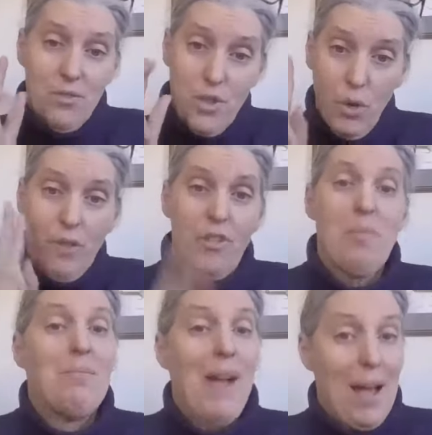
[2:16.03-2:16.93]
2 of them
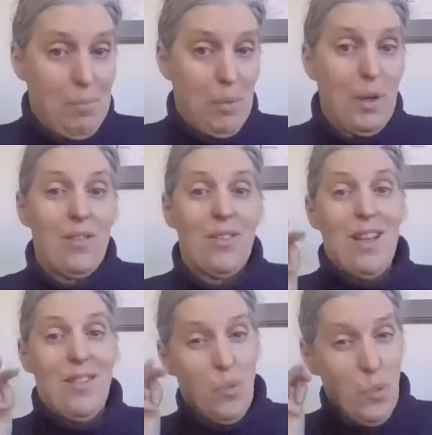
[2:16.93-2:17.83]
I'm happy with,
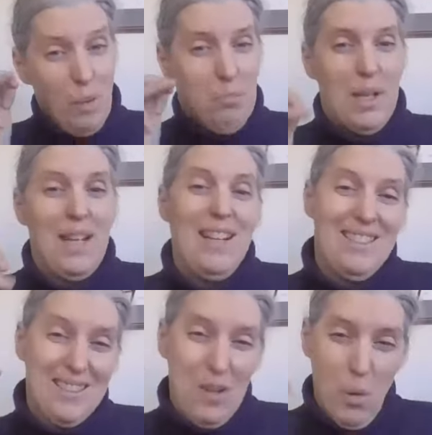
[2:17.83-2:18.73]
and the 1 bit
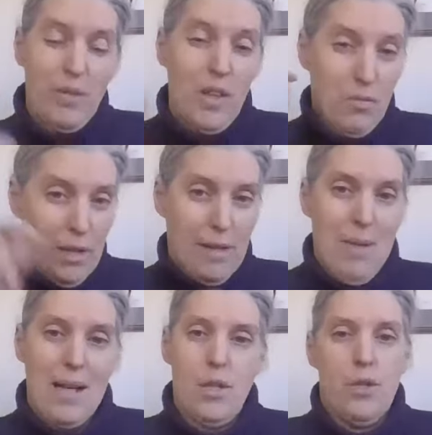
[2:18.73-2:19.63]
is the one that really
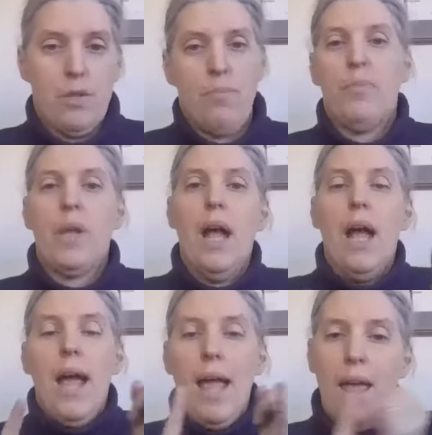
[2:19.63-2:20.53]
matters.
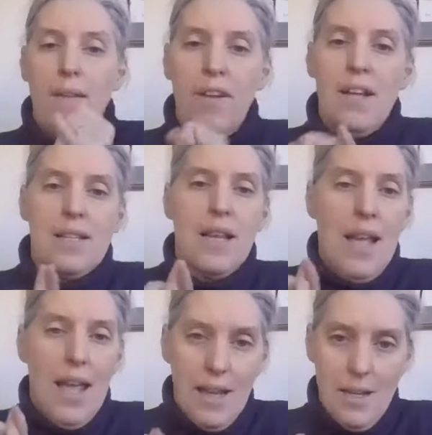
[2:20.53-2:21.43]
If it's an
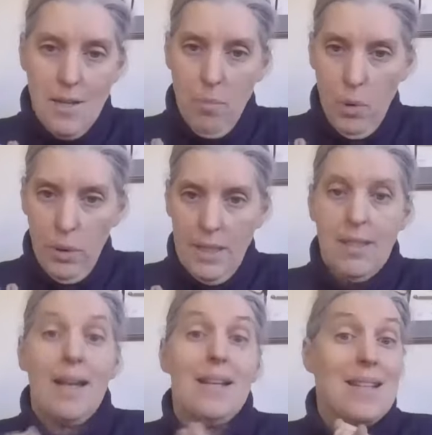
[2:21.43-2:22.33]
endpoint
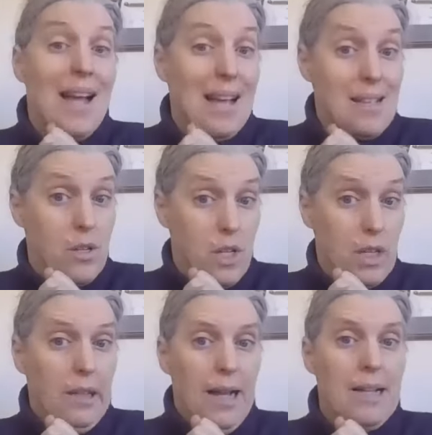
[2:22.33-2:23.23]
that is a hazard
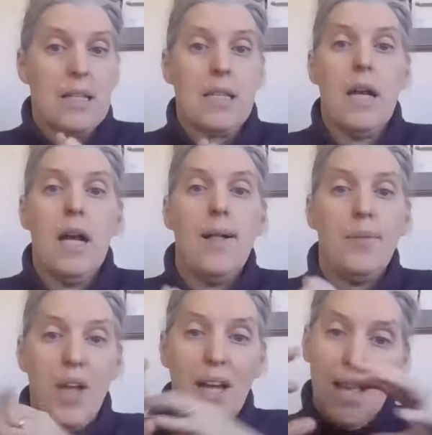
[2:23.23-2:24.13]
class
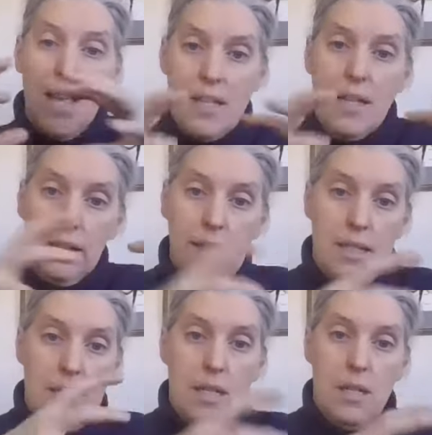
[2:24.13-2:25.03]
that isn't
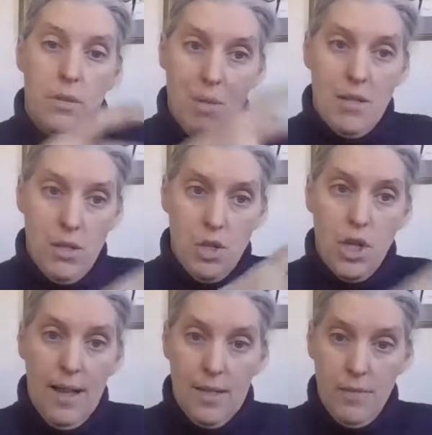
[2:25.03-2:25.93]
listed on the mandatory
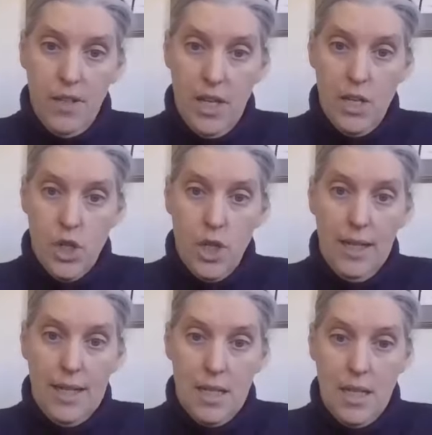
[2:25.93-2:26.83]
classification
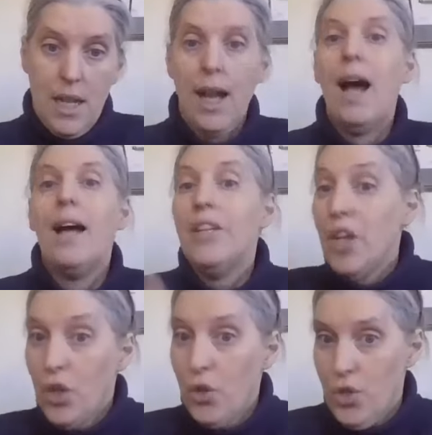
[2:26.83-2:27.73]
list,
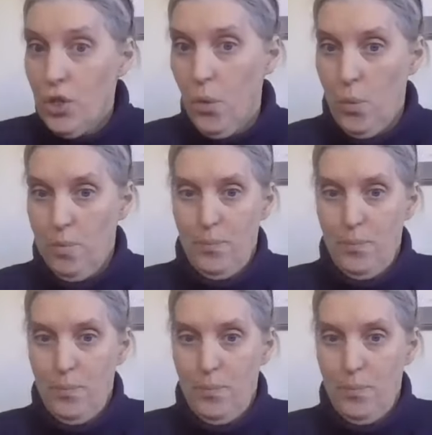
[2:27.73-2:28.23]
you're good to go.